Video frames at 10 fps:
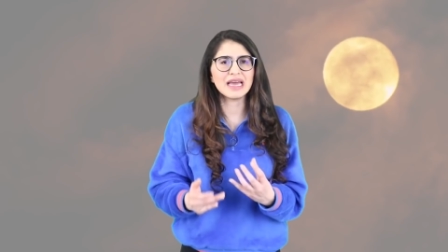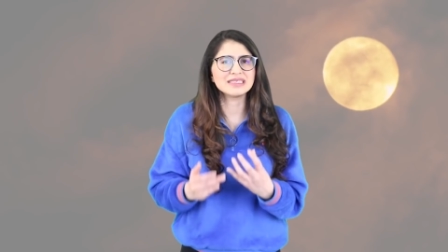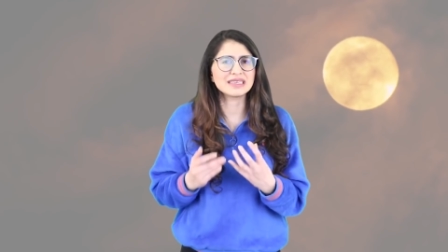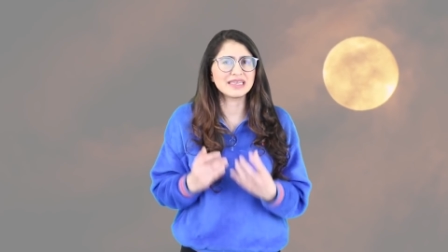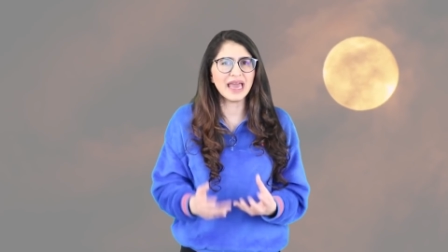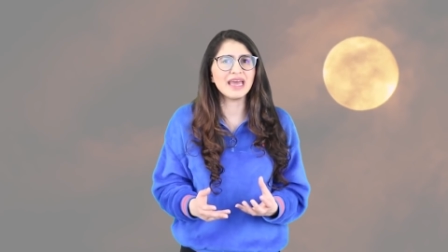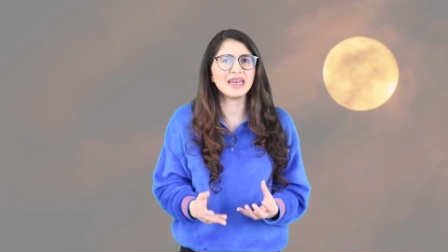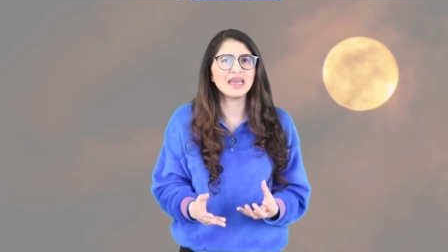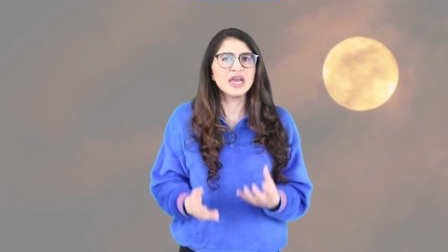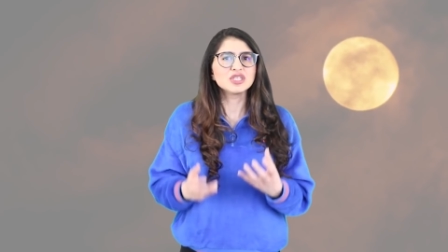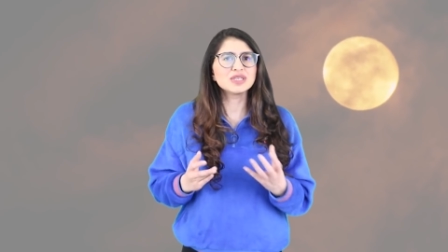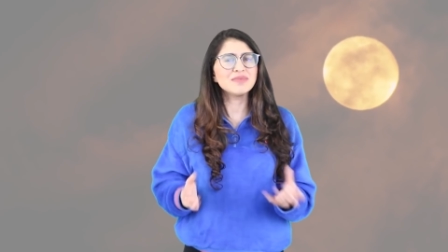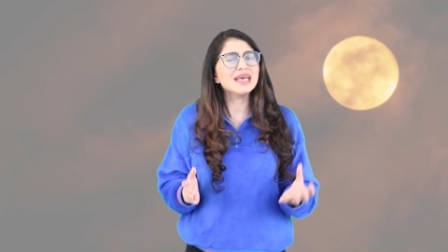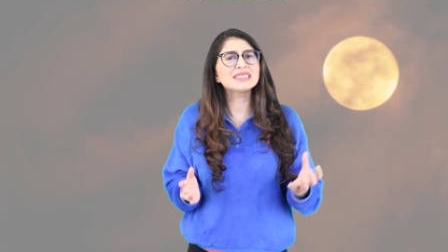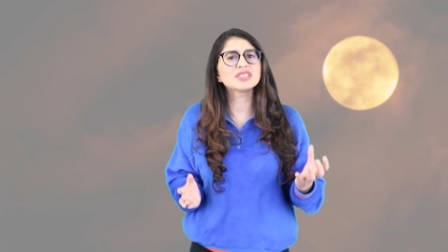and again. She
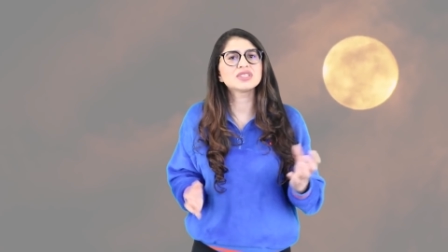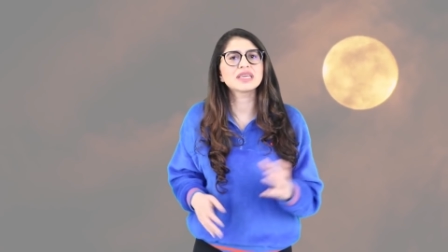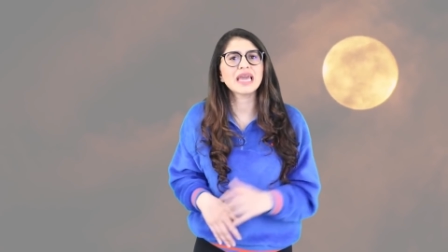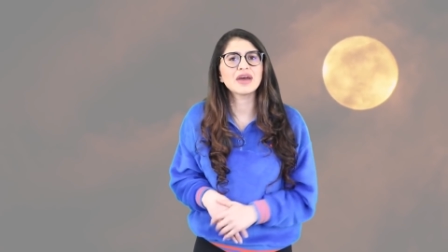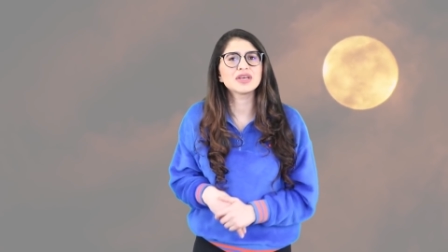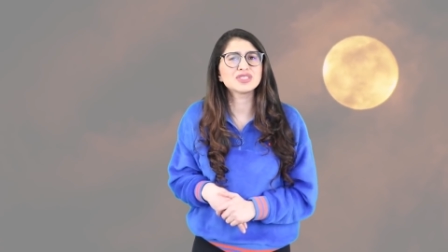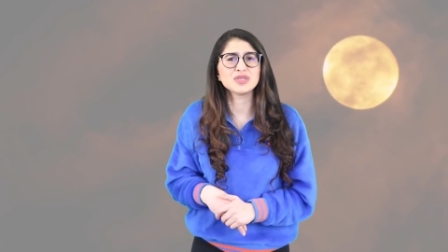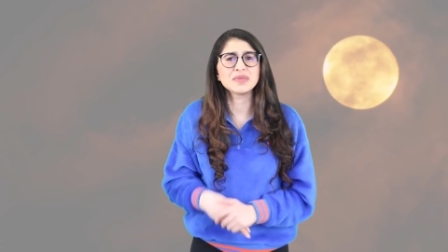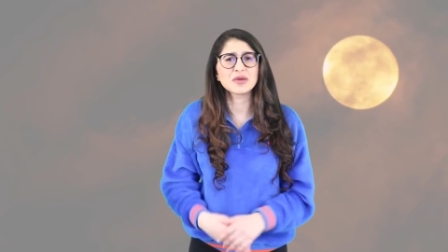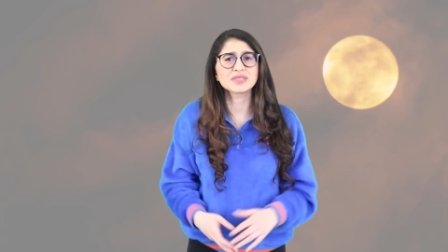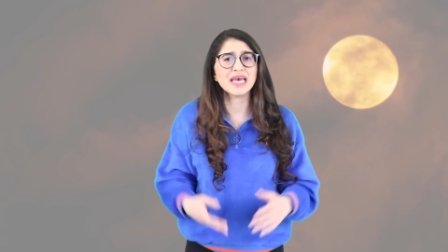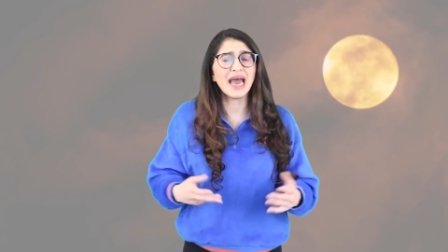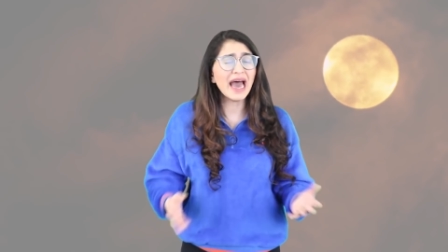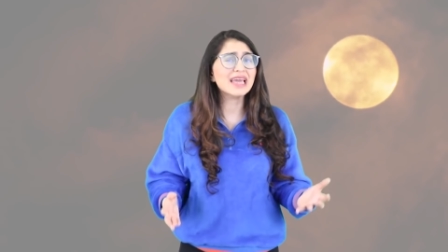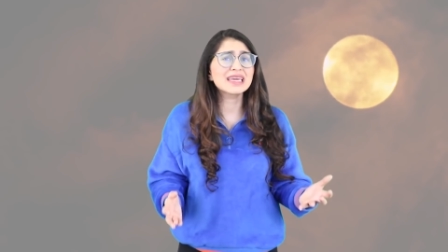messaged the account assuming it was a
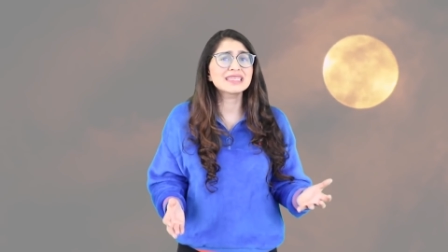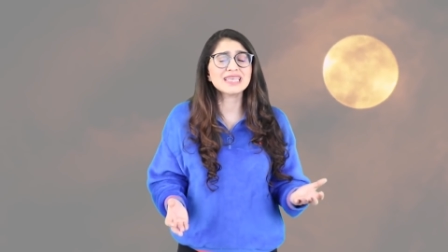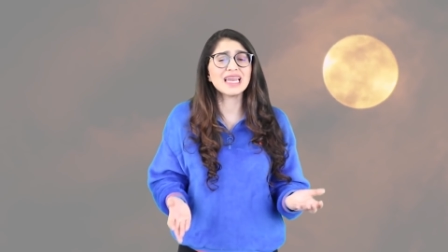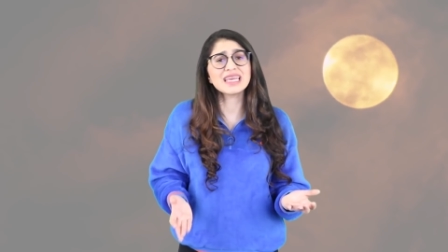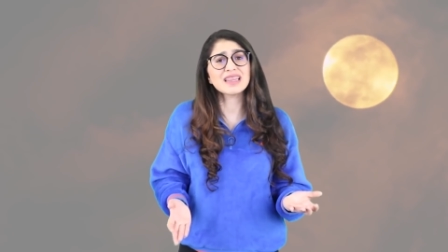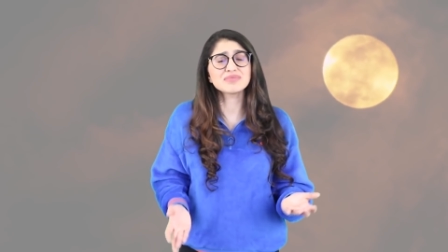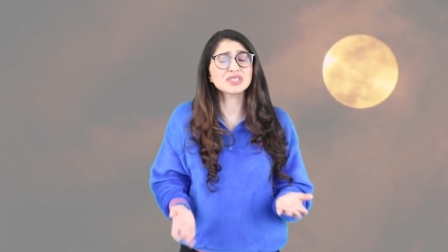hacker telling them